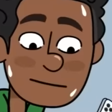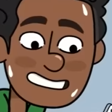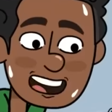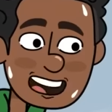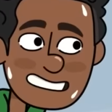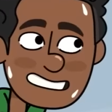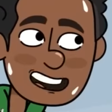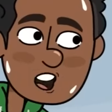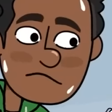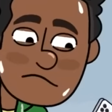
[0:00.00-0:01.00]
Forgot
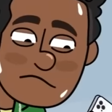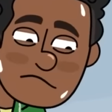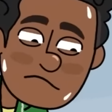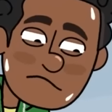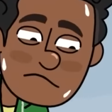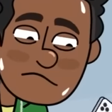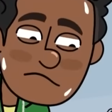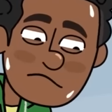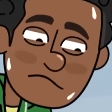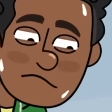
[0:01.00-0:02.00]
it's dead, he
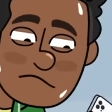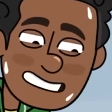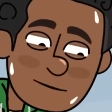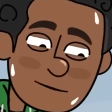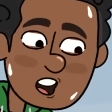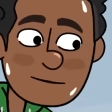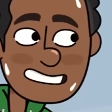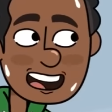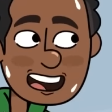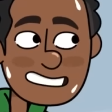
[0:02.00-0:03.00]
groaned. That's why I
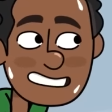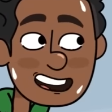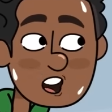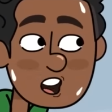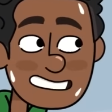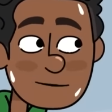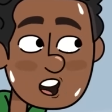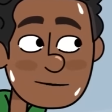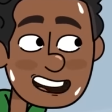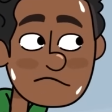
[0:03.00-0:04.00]
couldn't tell you I was
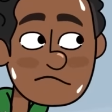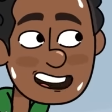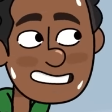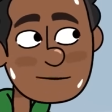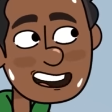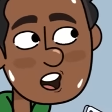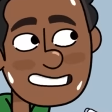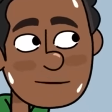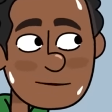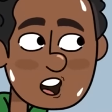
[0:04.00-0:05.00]
coming. You got a
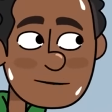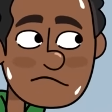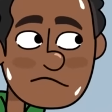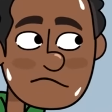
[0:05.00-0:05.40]
charger?